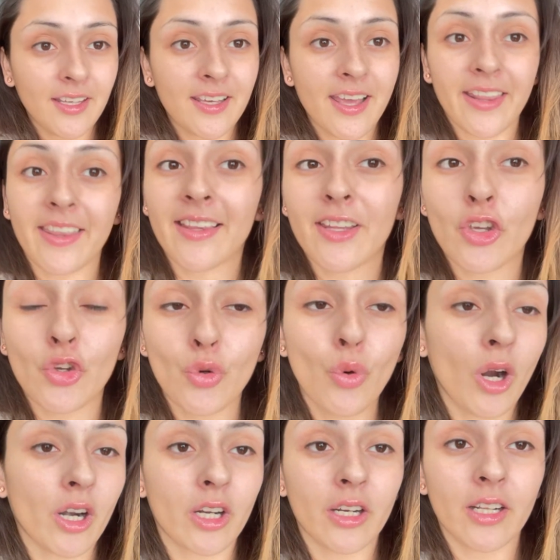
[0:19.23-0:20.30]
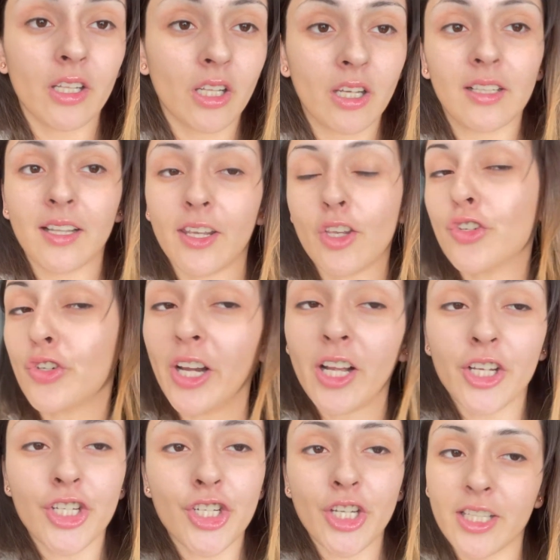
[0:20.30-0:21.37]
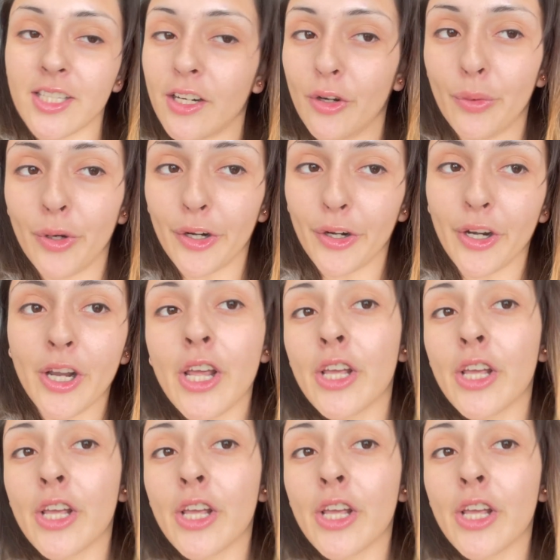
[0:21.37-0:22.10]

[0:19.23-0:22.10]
and you are gonna look like you drink a shit ton of water.